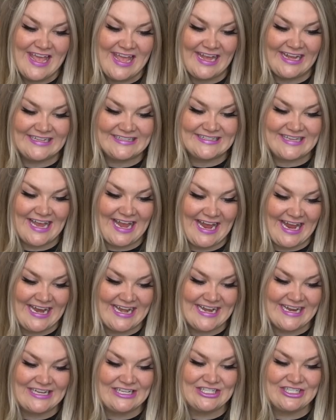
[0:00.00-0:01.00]
It's
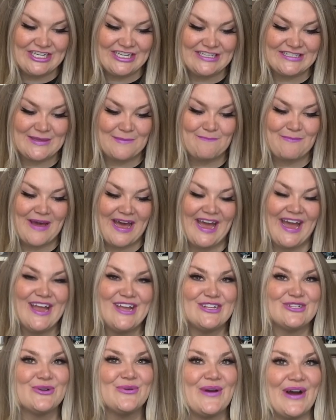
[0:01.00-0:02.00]
eight inches
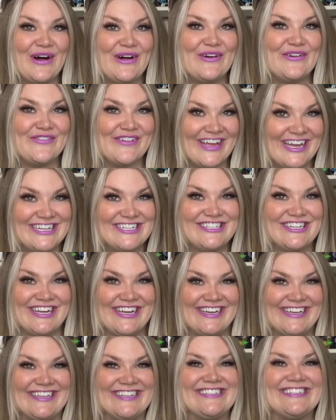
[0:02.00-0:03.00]
by twelve
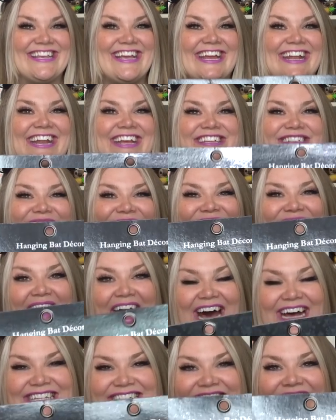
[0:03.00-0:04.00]
inches. It is
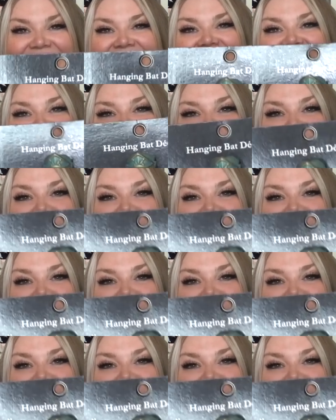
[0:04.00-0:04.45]
massive as